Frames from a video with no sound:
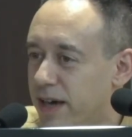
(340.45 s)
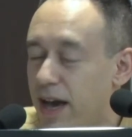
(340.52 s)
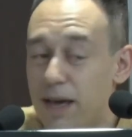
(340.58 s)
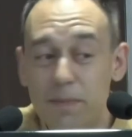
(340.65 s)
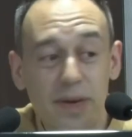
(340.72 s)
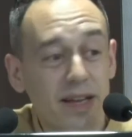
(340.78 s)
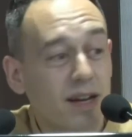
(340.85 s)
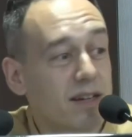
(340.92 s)
I
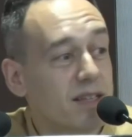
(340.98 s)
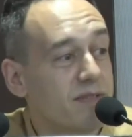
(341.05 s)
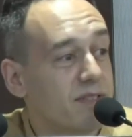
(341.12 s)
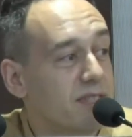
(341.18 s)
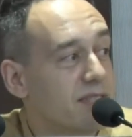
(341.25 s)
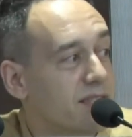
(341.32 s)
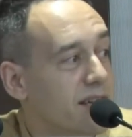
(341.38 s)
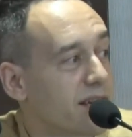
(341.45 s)
may not
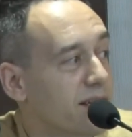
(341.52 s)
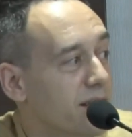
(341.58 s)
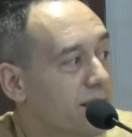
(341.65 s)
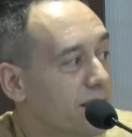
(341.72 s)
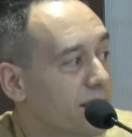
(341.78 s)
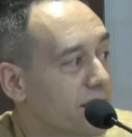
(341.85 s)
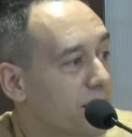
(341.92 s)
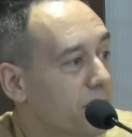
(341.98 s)
even say
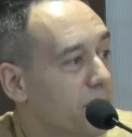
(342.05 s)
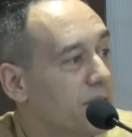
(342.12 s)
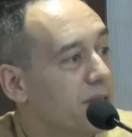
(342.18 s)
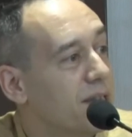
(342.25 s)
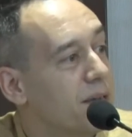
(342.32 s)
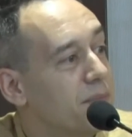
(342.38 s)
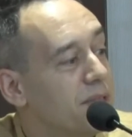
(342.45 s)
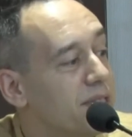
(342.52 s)
anything, but
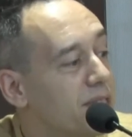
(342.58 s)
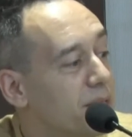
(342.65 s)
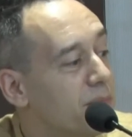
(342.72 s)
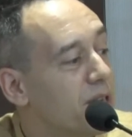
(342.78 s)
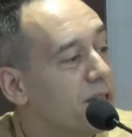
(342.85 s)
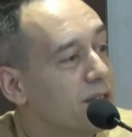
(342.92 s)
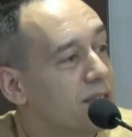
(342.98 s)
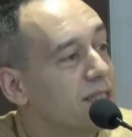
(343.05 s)
that means I'm
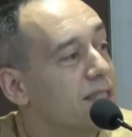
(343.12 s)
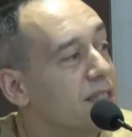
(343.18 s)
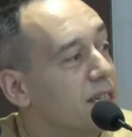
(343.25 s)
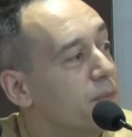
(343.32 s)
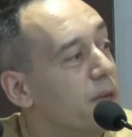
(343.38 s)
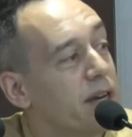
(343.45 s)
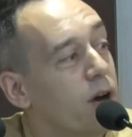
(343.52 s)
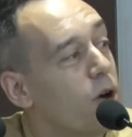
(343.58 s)
not
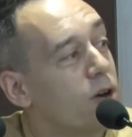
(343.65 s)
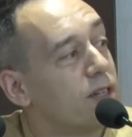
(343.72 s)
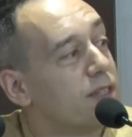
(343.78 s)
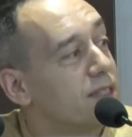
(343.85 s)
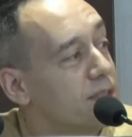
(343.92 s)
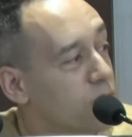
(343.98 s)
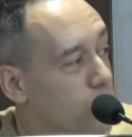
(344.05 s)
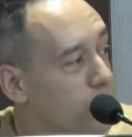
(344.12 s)
listening. My heart
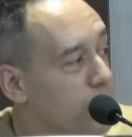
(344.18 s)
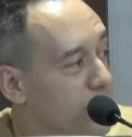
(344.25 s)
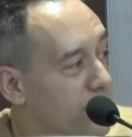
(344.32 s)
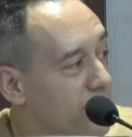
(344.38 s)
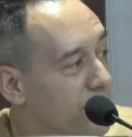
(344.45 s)
isn't open.